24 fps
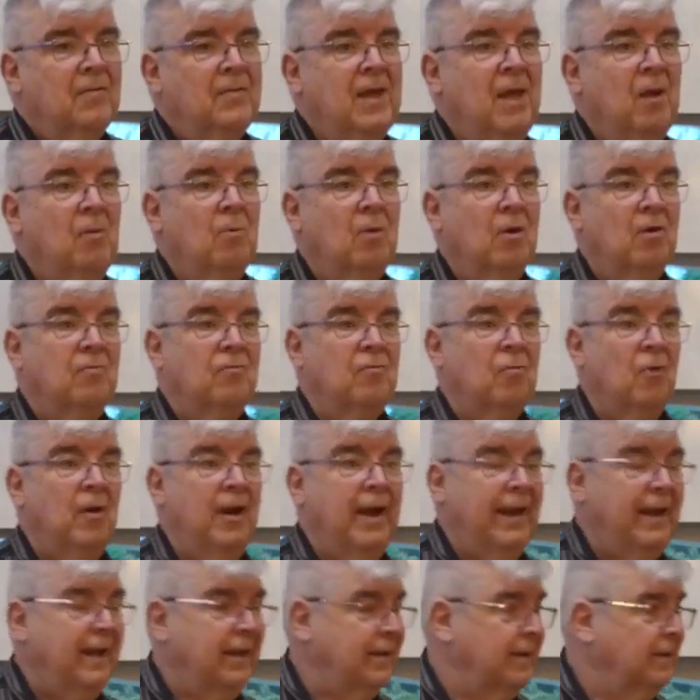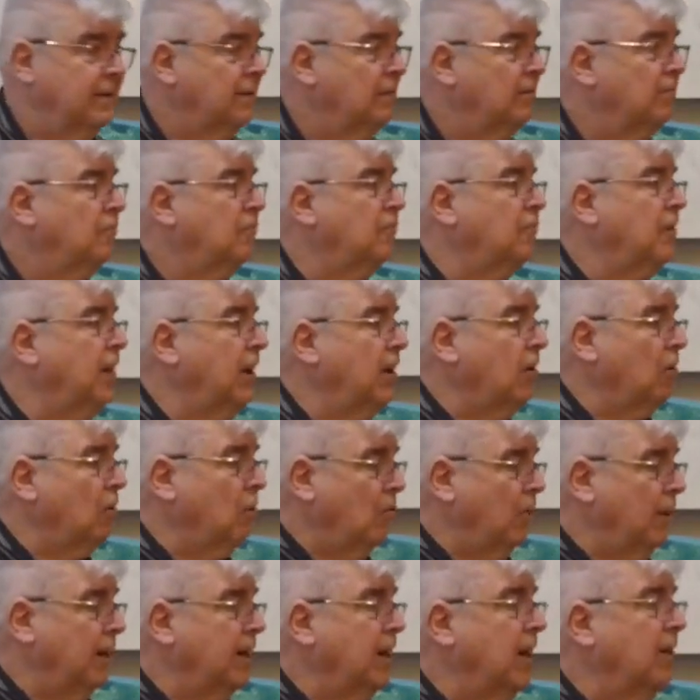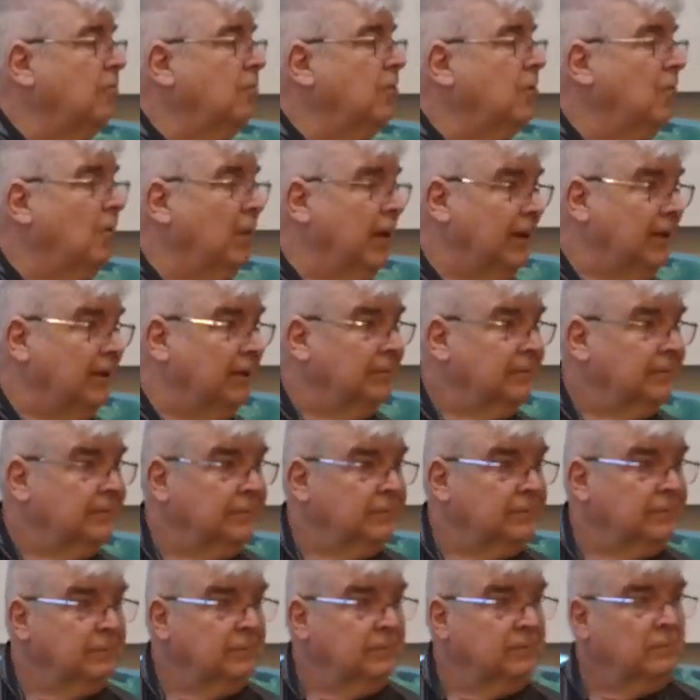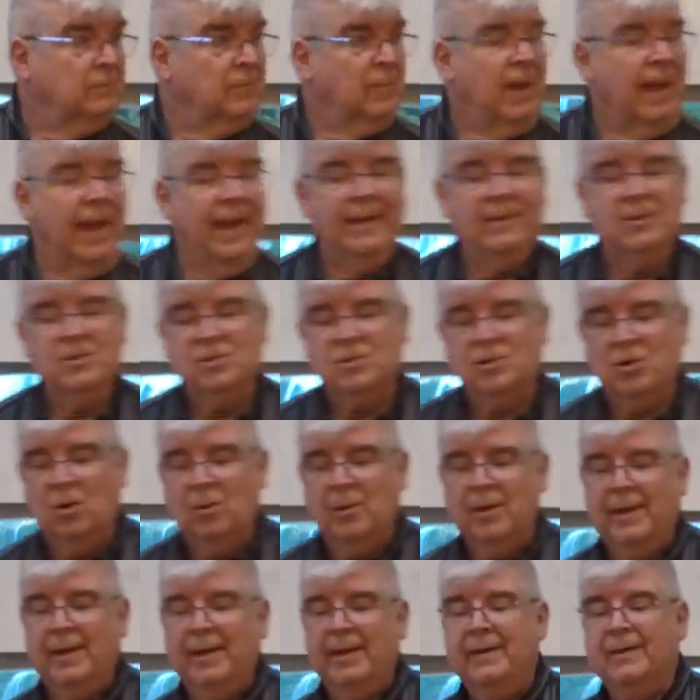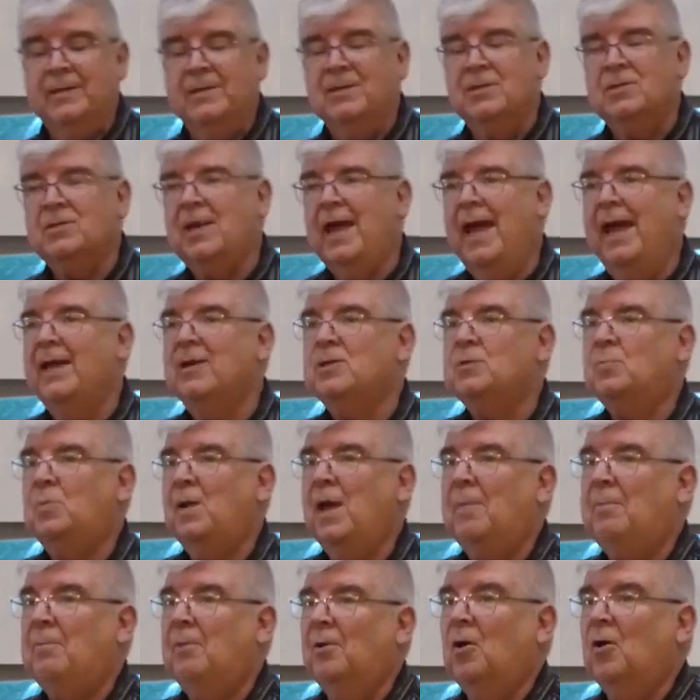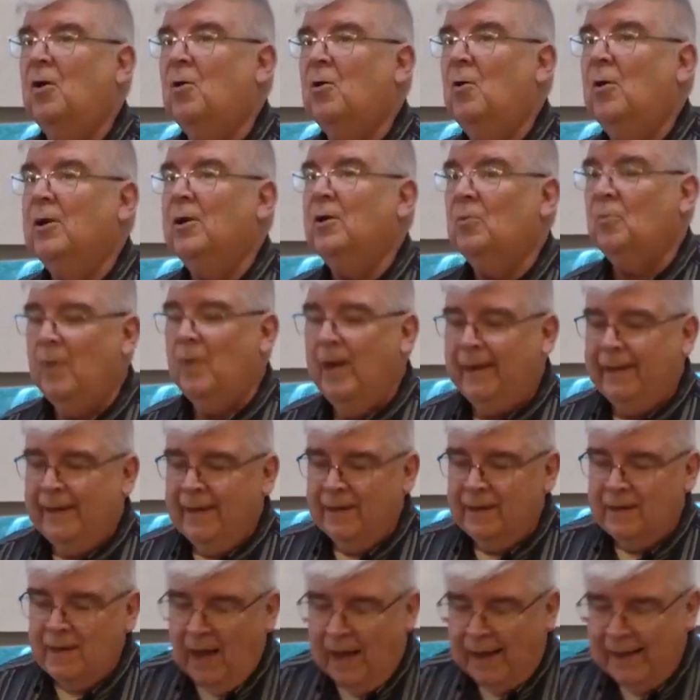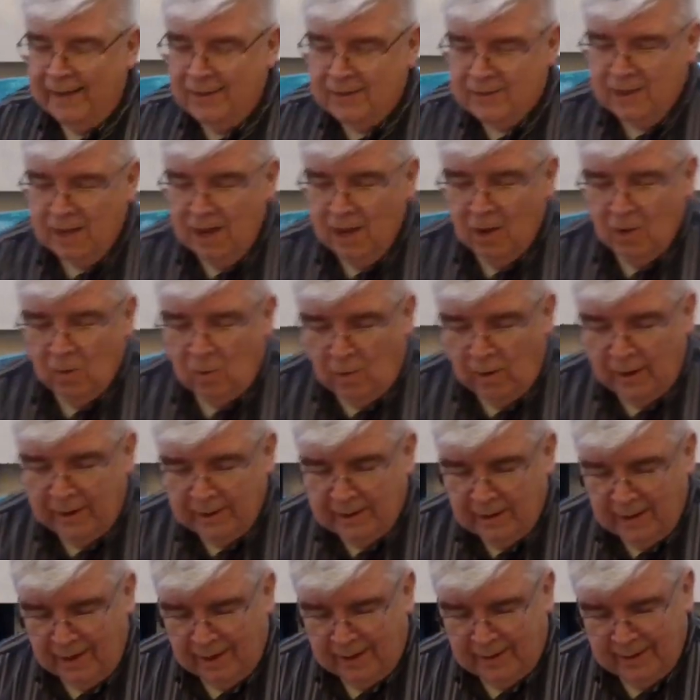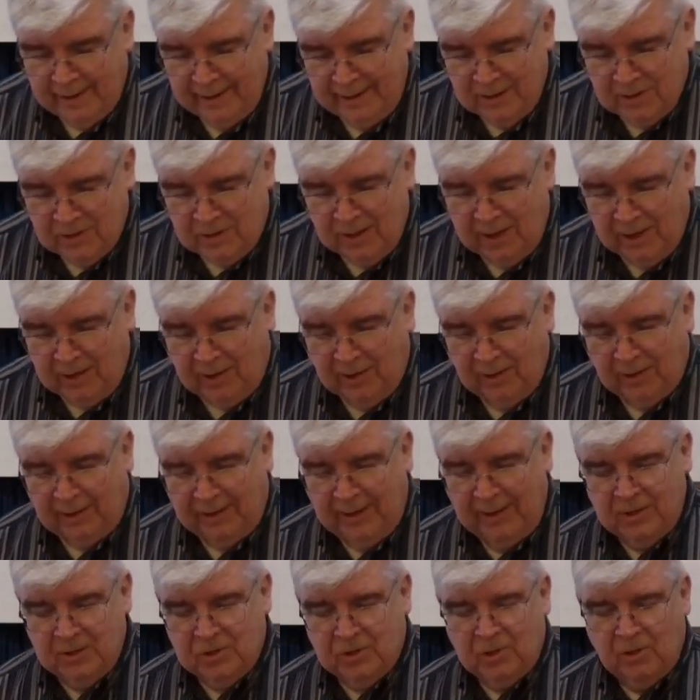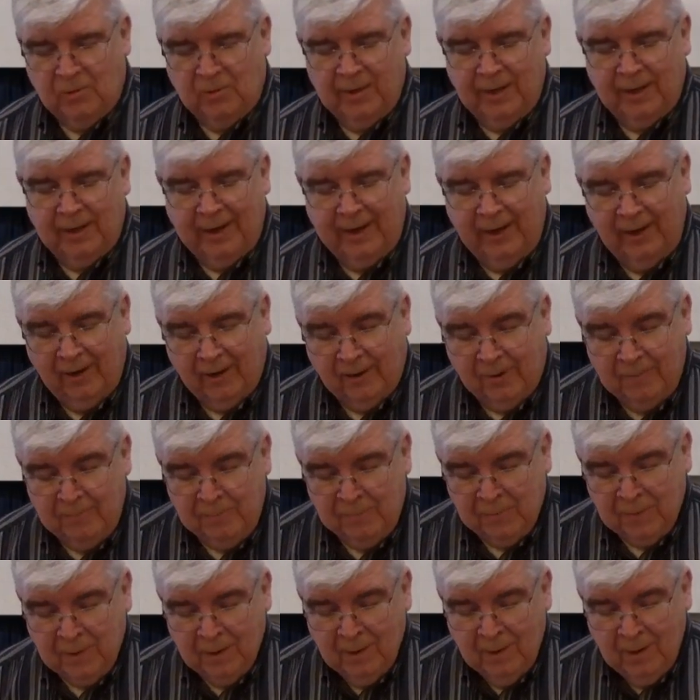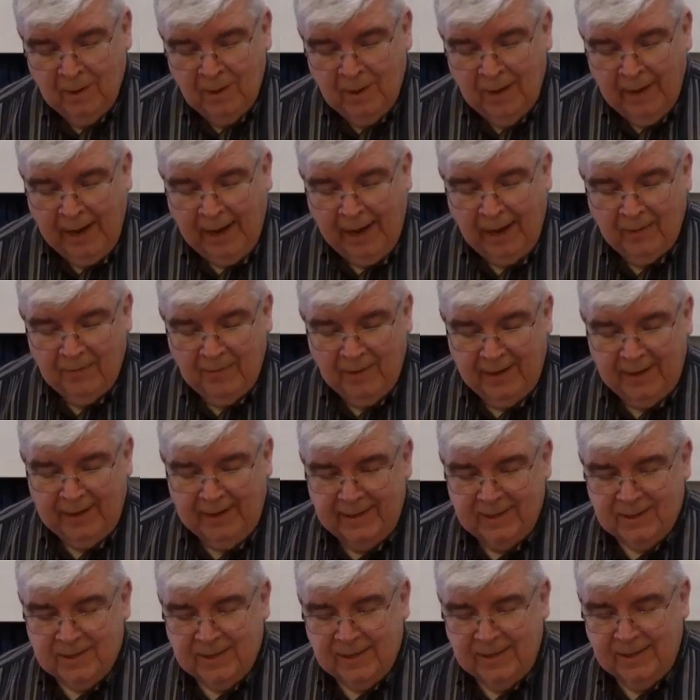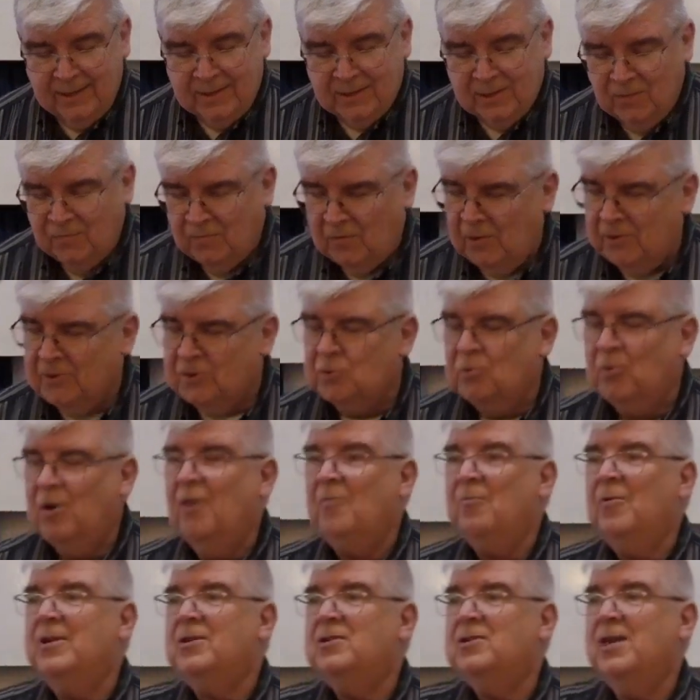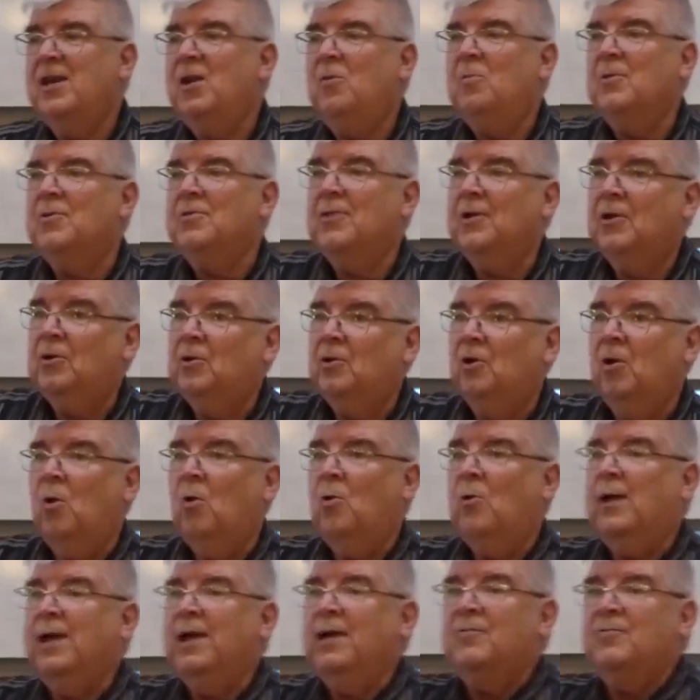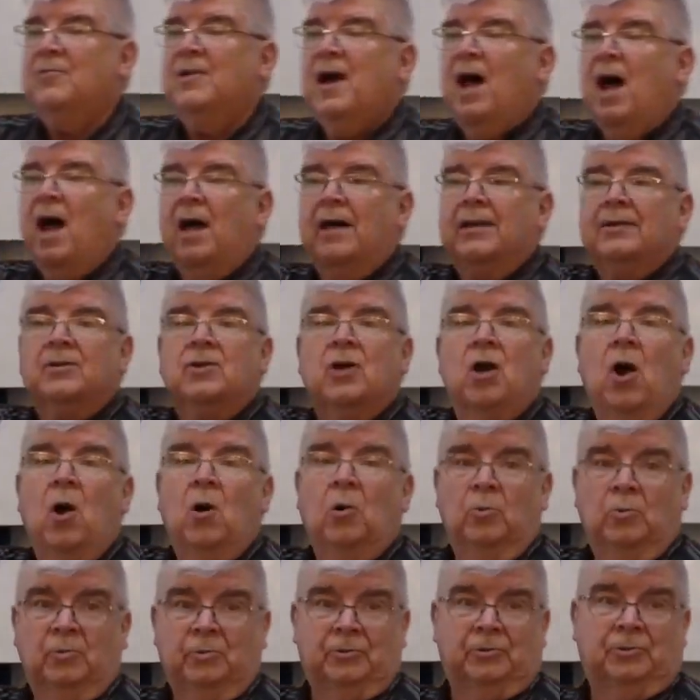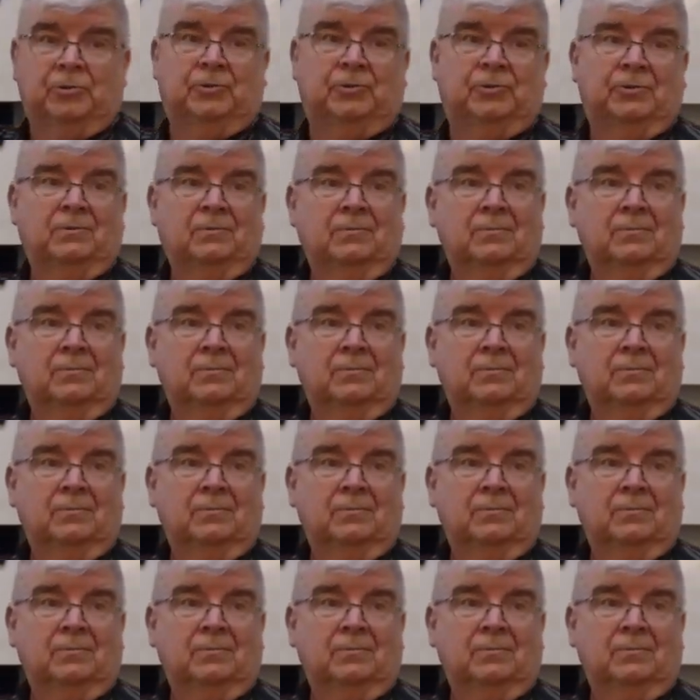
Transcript: They were afraid. Fear went everywhere. And so it is as people are going to recognize what uh, Ezekiel is doing here. And then he says in verse 12, we see where the glory of God goes.